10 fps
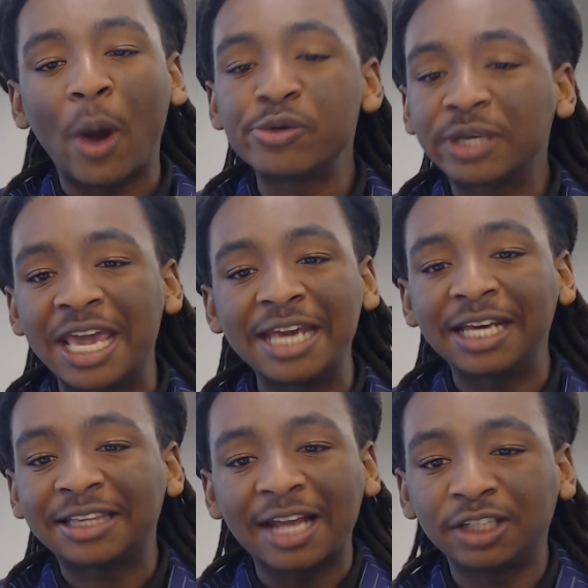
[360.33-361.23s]
why you
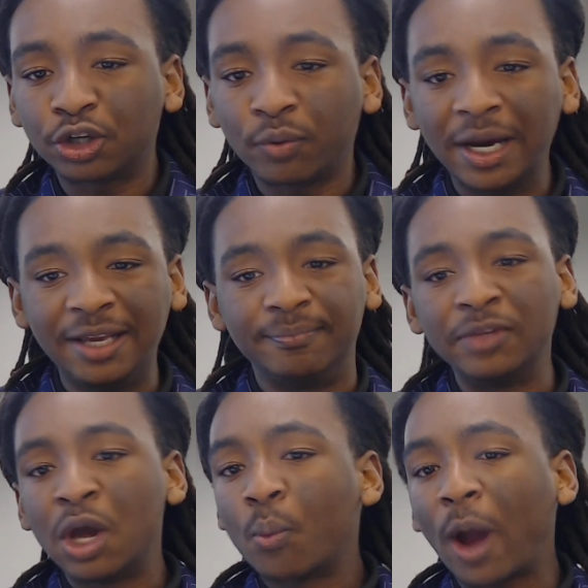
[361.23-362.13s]
can't get that
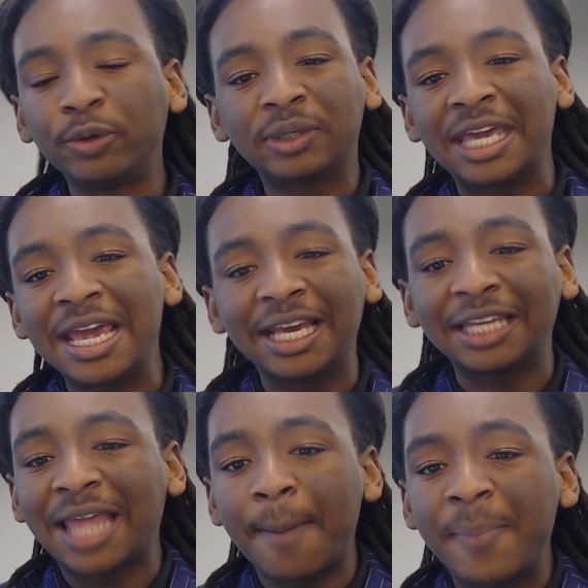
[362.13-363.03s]
degree, why you can't
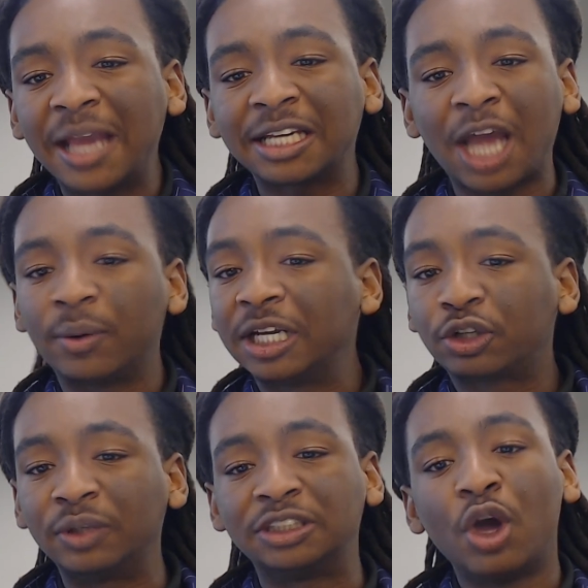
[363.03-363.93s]
get that bank account
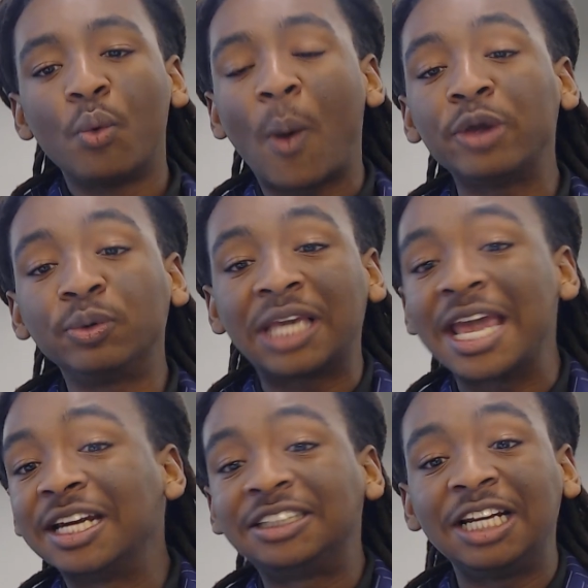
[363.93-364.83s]
increase, why you
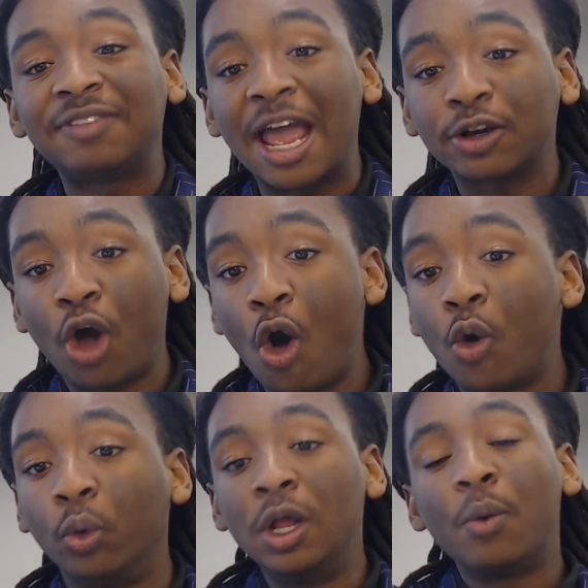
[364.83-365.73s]
can't achieve that
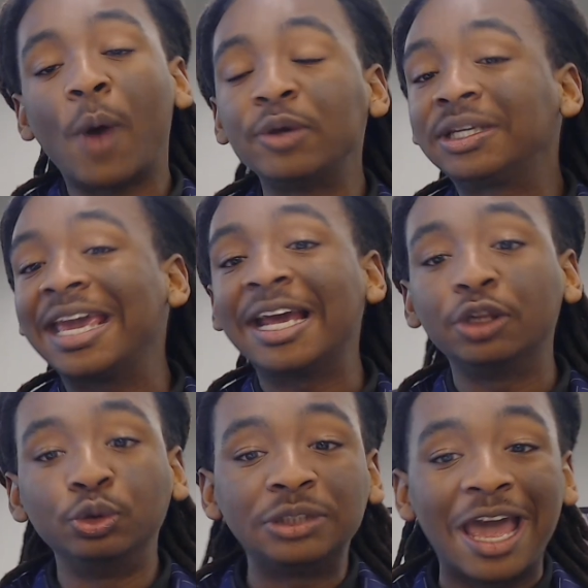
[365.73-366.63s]
goal, why you
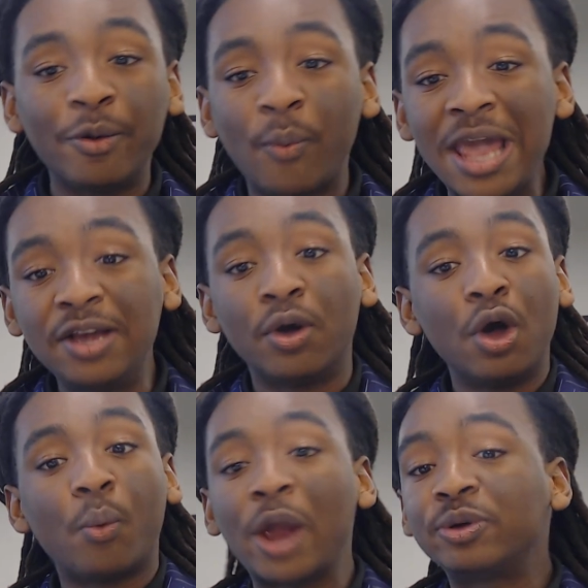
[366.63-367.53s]
can't lose that weight,
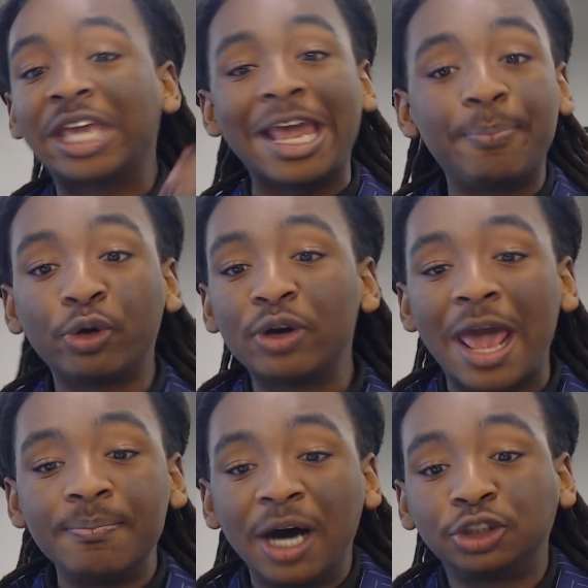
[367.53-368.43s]
why you can't put on
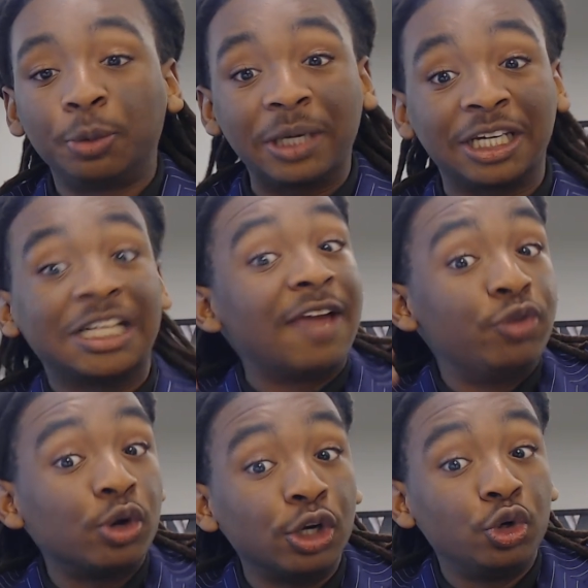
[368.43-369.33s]
that muscle. Because
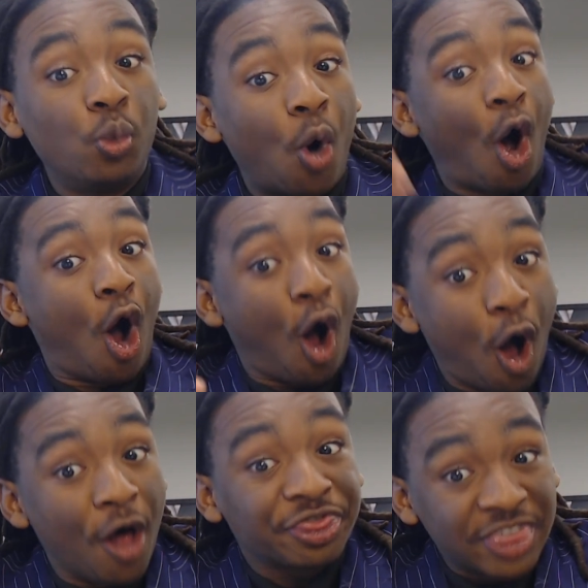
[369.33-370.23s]
if you could do
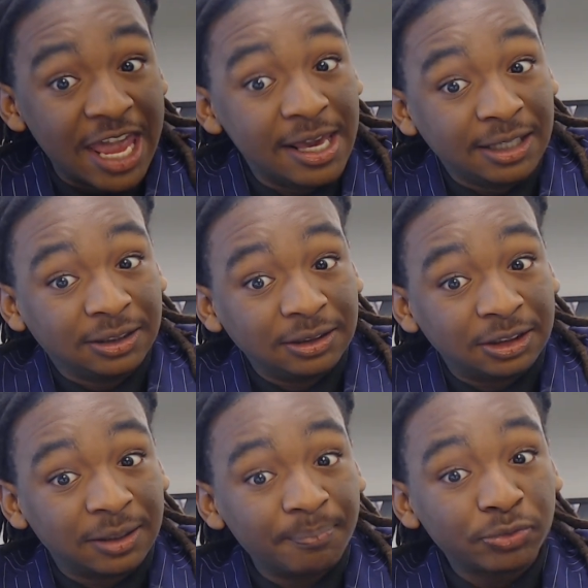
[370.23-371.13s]
all
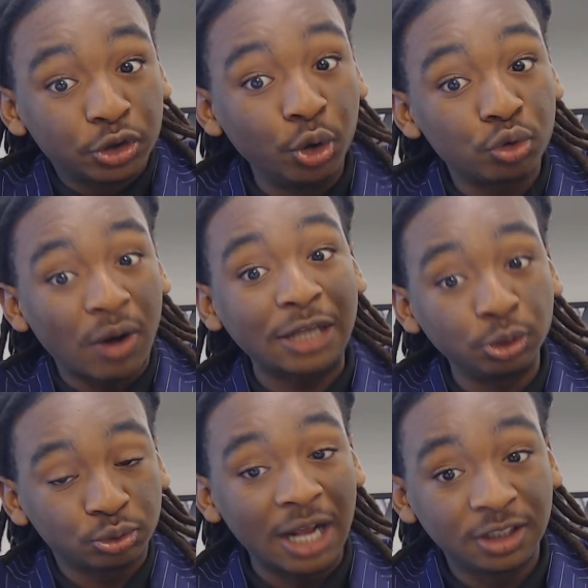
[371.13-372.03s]
things through
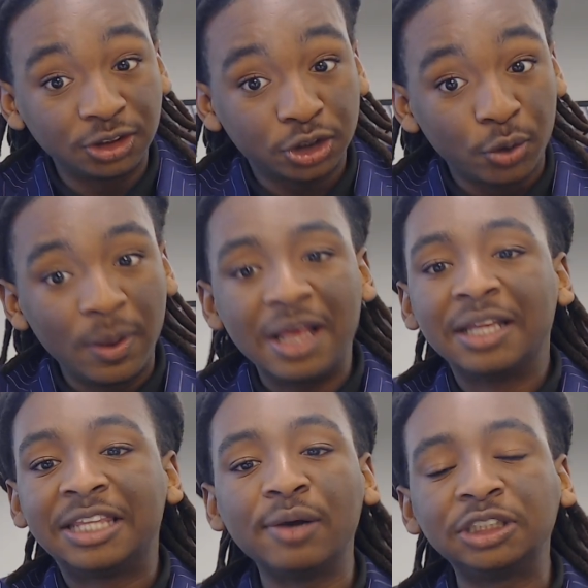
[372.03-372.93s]
Christ who strengthens you,
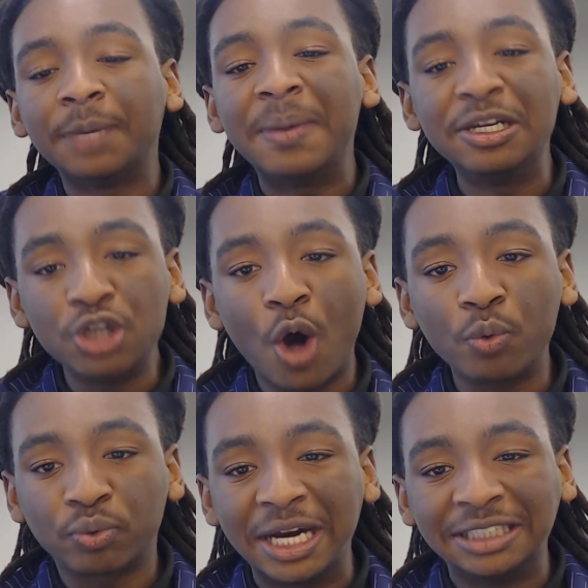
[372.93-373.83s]
there should be
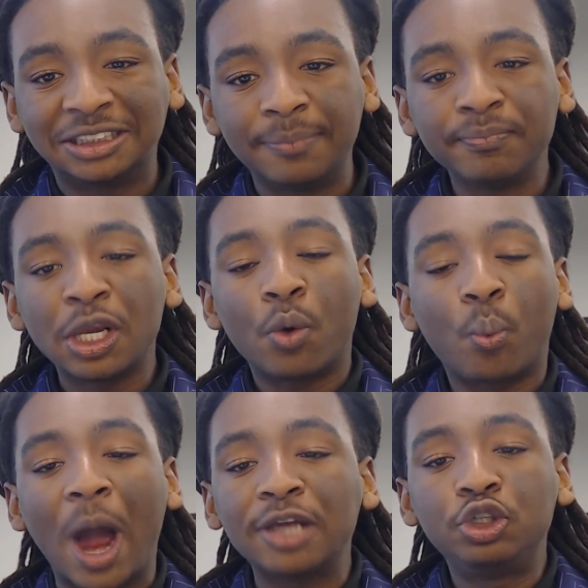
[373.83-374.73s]
no reason
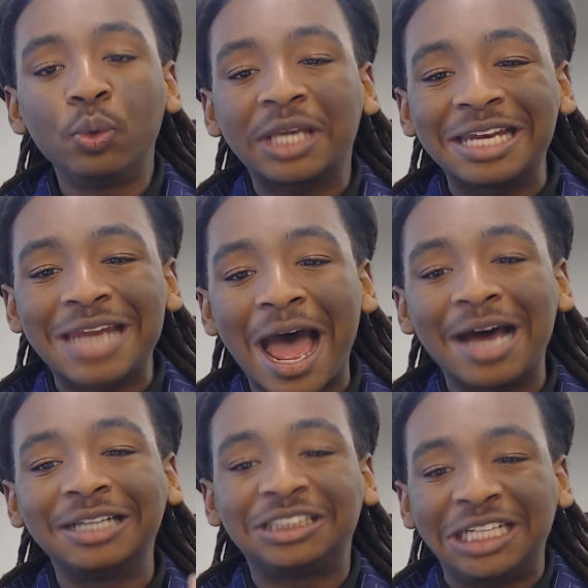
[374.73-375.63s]
why you
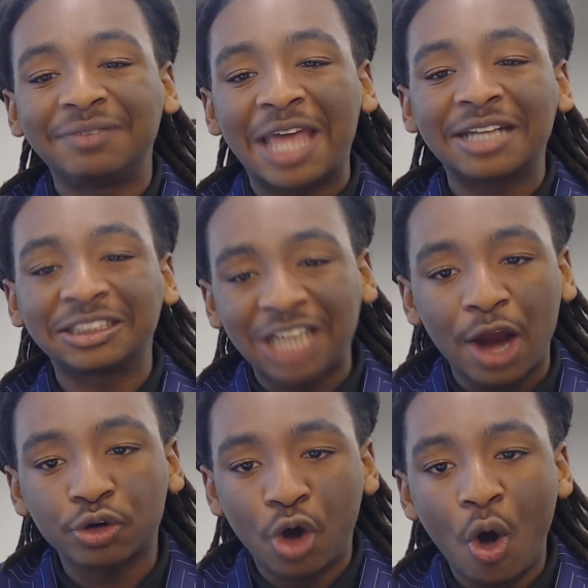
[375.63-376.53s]
cannot achieve that
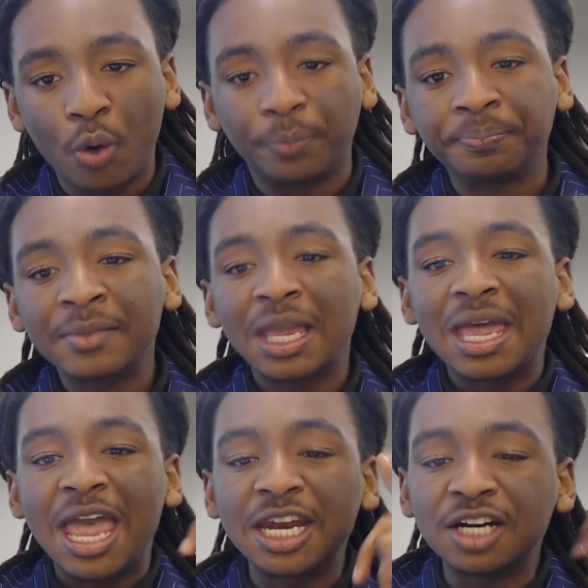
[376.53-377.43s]
desired goal.
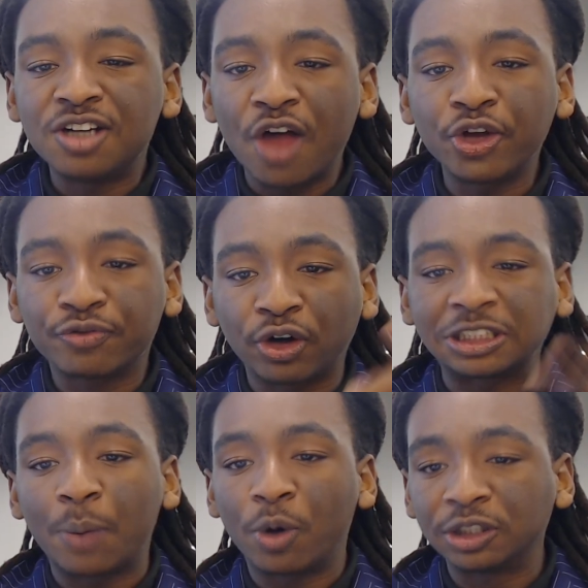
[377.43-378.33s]
And another
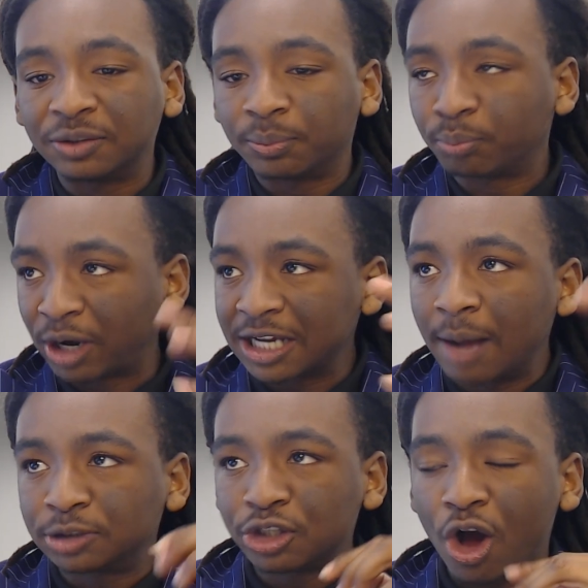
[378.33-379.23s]
verse I want to bring
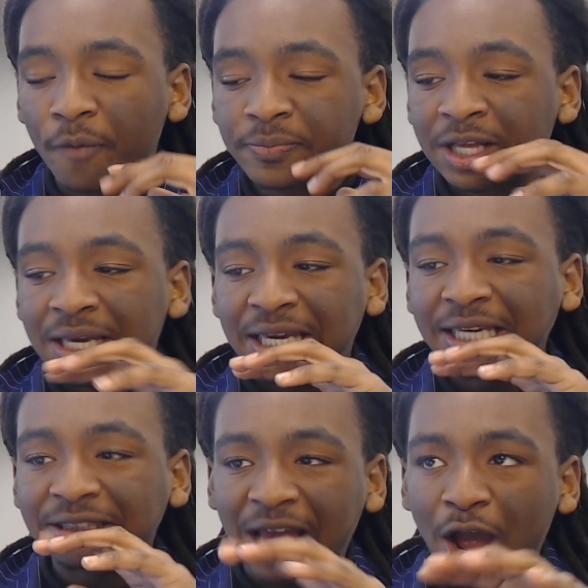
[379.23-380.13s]
up to y'all
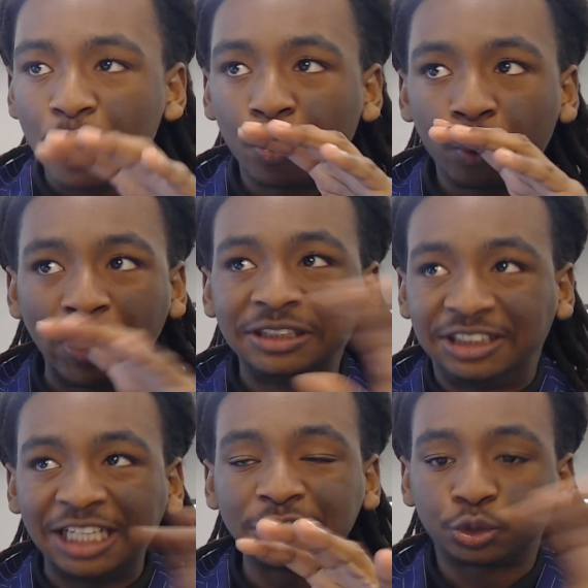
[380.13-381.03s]
is how
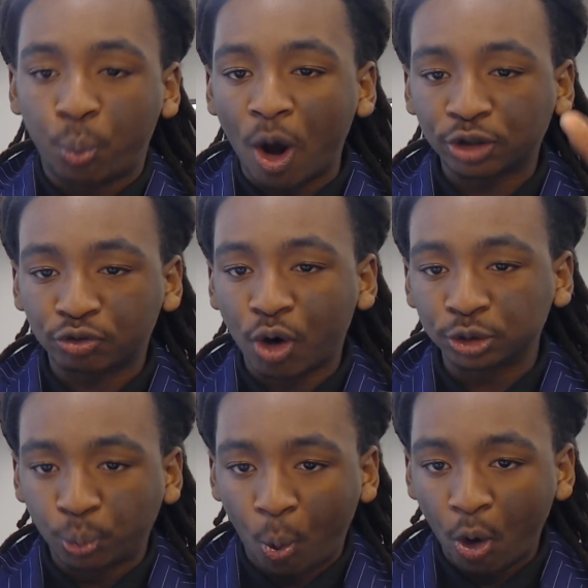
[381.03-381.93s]
when Jesus walked
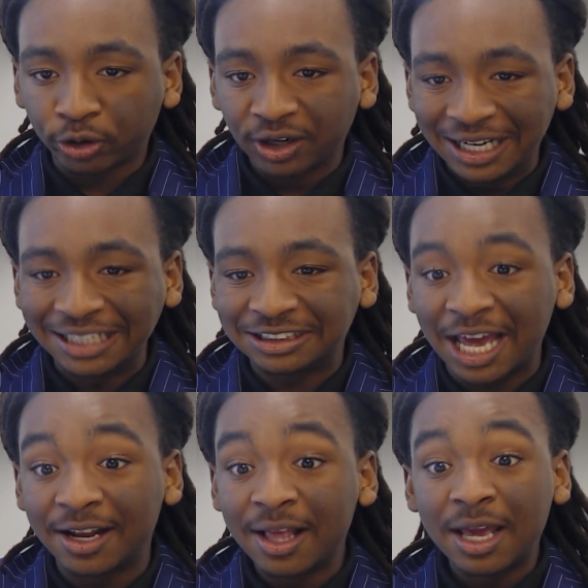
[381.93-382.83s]
across water, he
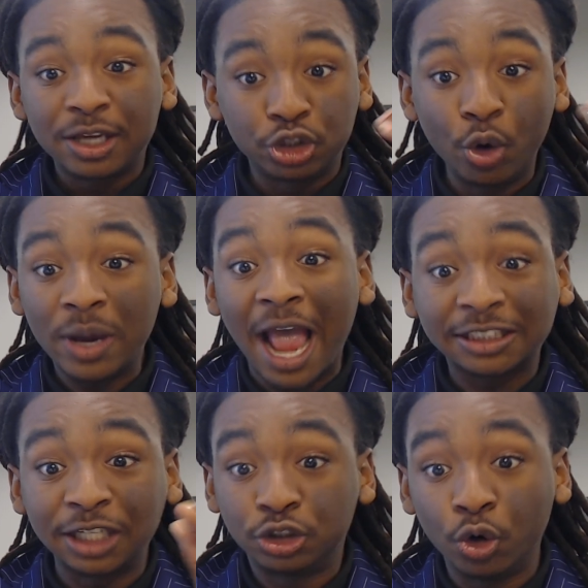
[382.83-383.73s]
said, you
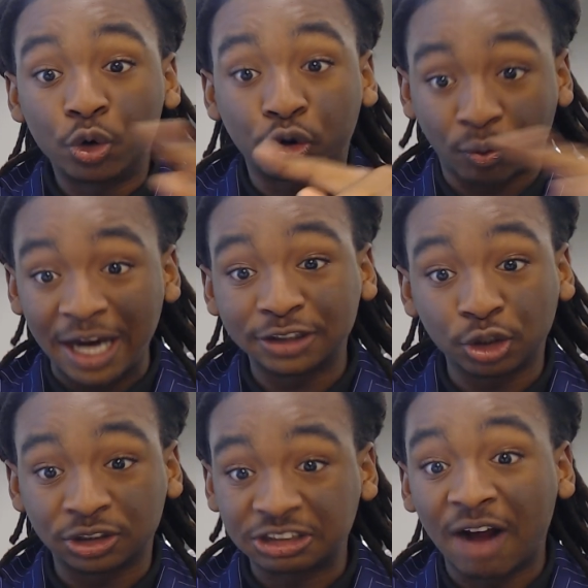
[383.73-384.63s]
guys can do
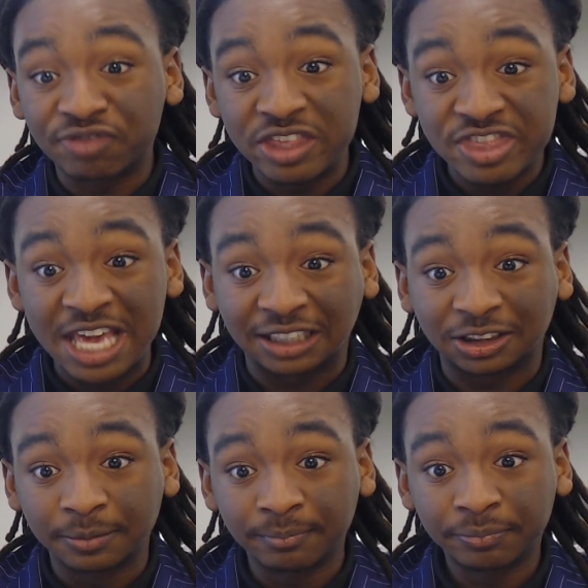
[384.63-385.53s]
crazier stuff than
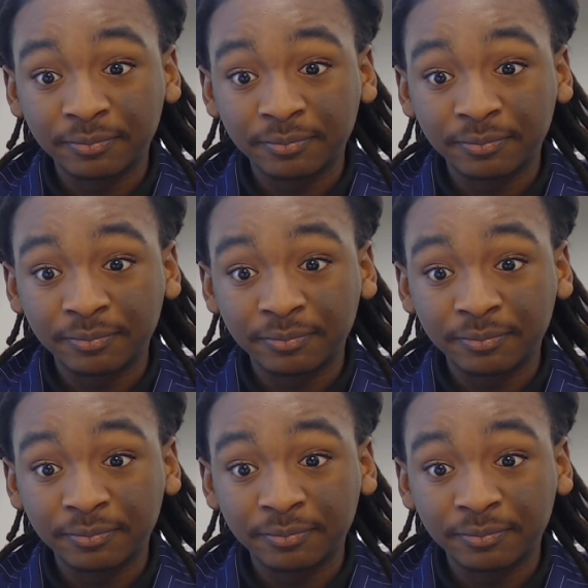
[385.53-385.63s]
this.